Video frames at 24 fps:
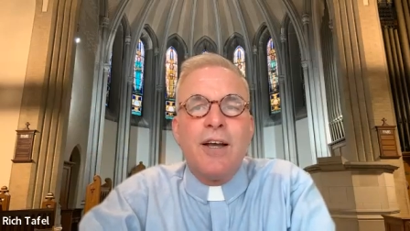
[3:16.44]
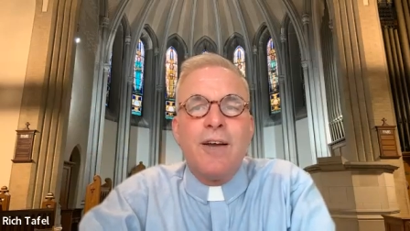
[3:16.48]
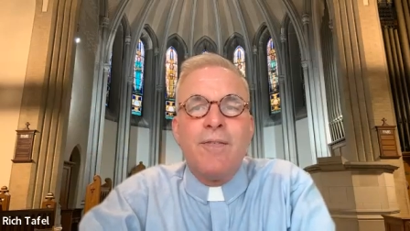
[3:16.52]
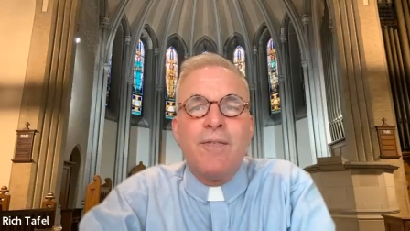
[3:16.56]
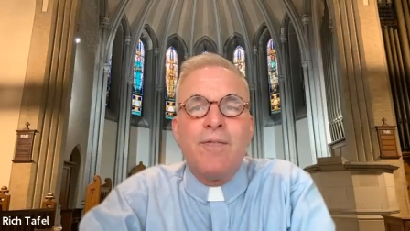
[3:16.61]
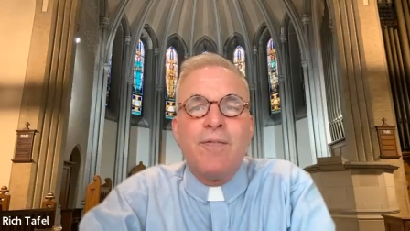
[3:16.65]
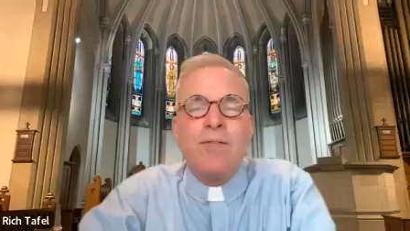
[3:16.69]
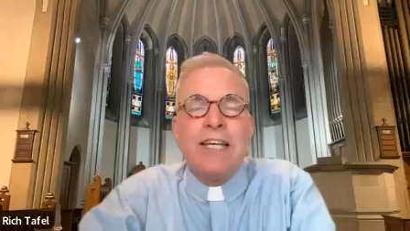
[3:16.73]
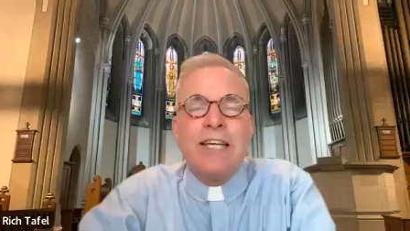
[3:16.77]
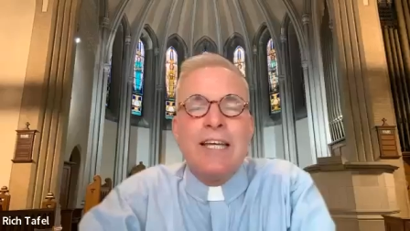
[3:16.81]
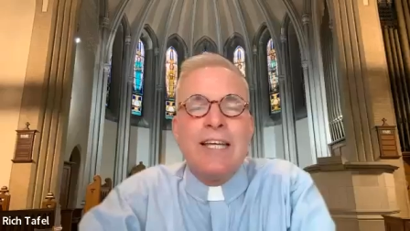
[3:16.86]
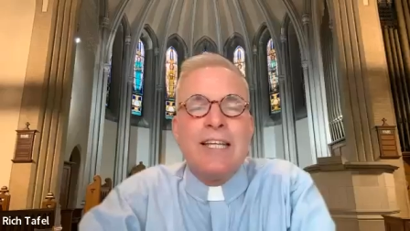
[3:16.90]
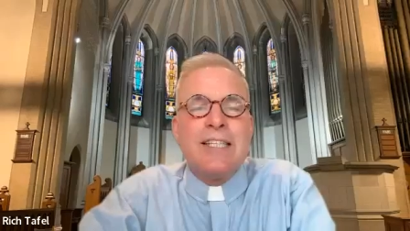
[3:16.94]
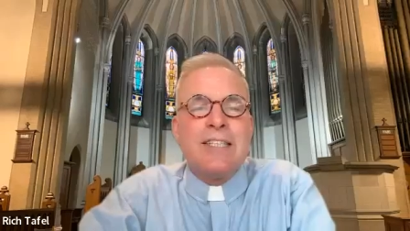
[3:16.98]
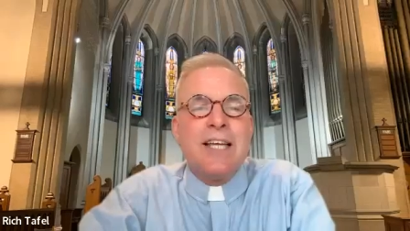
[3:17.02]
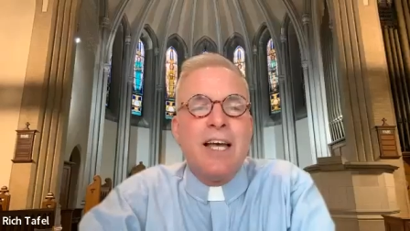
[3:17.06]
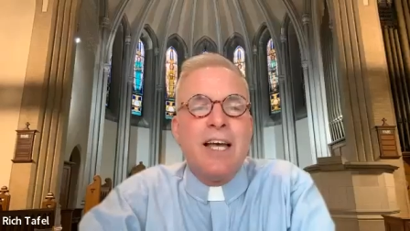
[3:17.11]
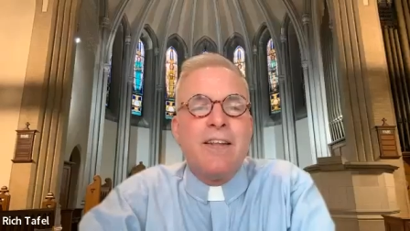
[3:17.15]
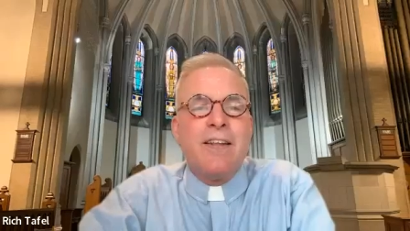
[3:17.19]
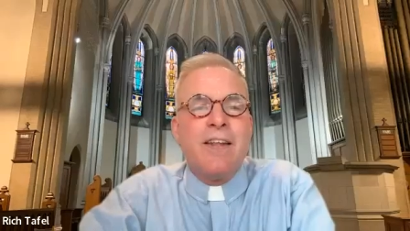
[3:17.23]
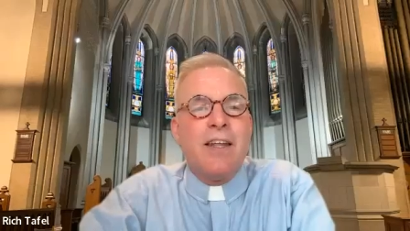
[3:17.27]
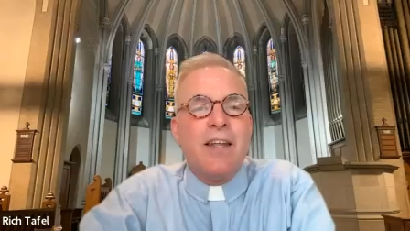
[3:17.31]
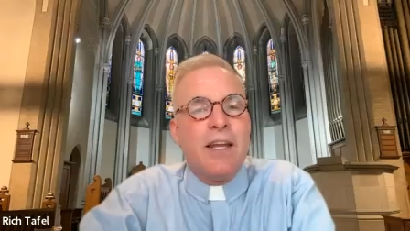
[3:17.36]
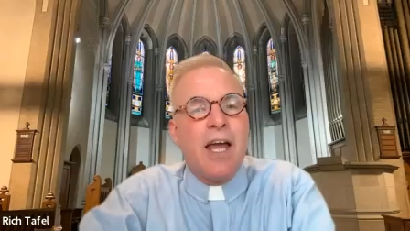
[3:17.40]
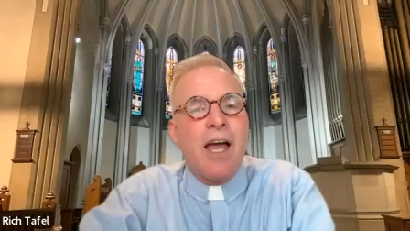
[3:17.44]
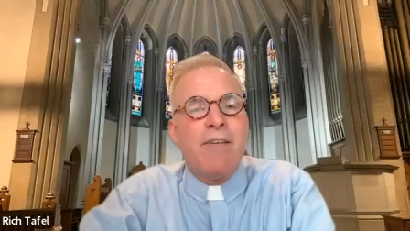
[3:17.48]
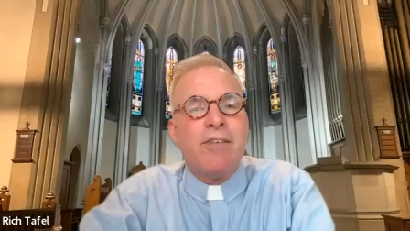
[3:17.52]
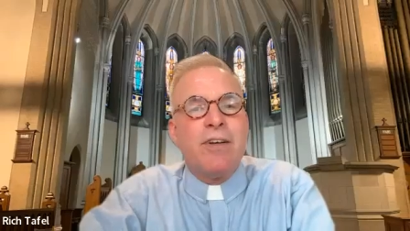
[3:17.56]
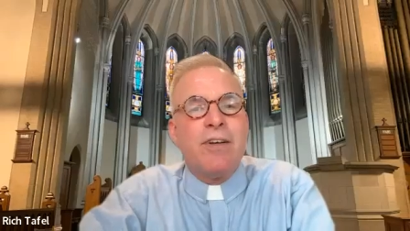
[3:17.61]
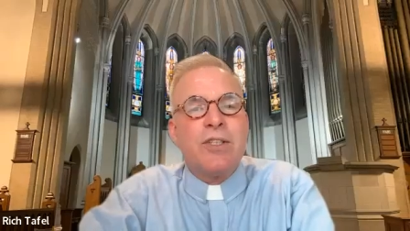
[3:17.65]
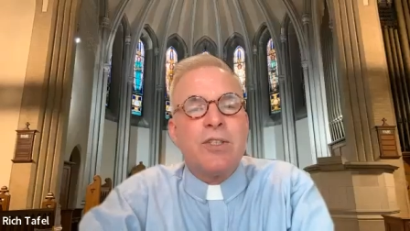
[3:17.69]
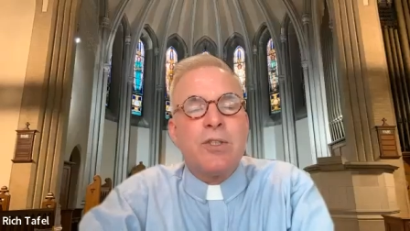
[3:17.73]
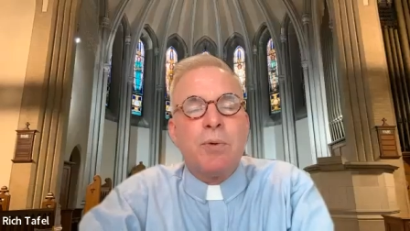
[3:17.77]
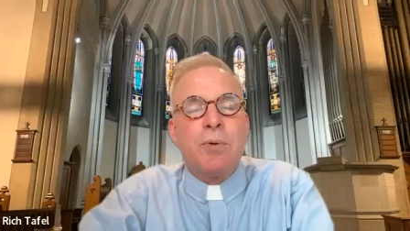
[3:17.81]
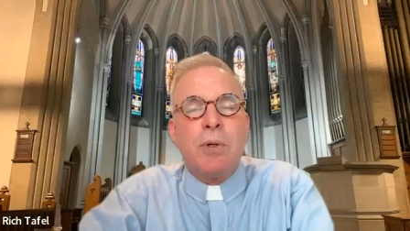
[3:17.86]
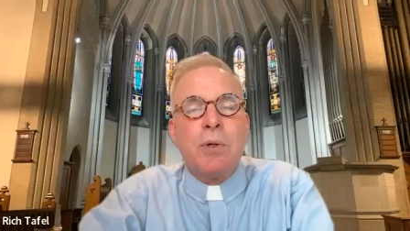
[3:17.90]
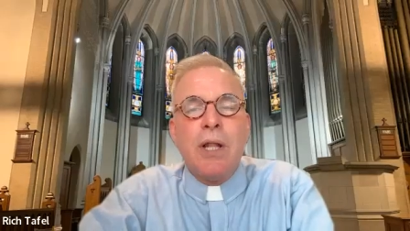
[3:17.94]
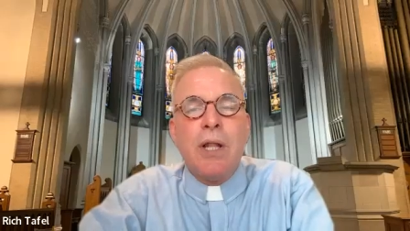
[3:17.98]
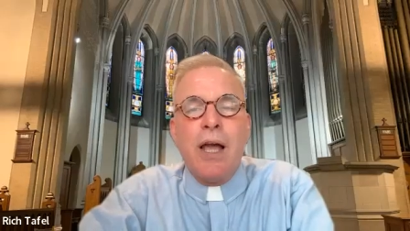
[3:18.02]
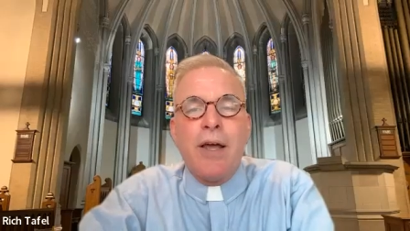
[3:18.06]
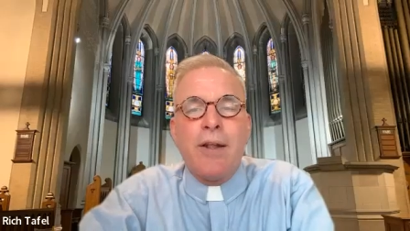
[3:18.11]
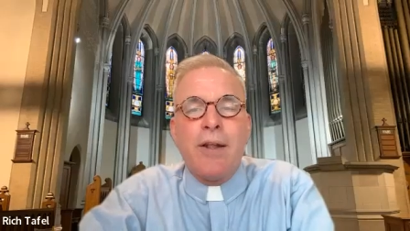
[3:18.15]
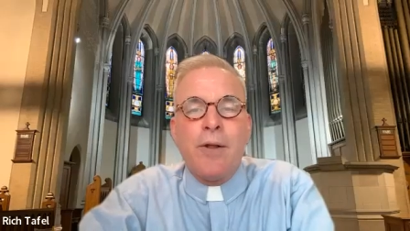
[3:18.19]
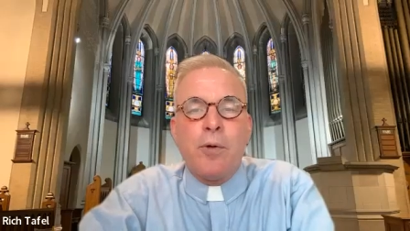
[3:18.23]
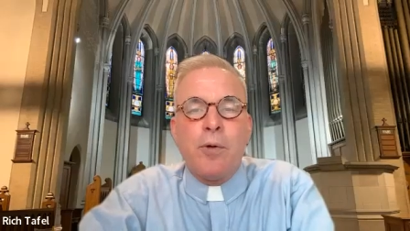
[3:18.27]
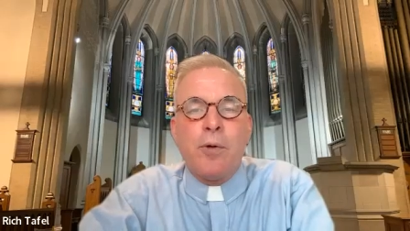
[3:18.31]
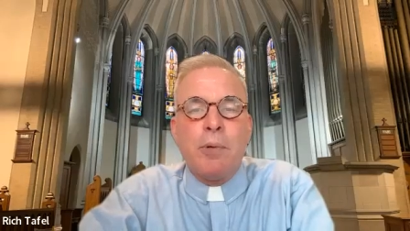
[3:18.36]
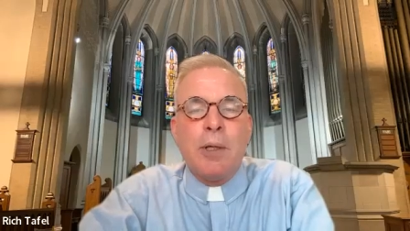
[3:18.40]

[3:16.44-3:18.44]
needs and then having to rely on other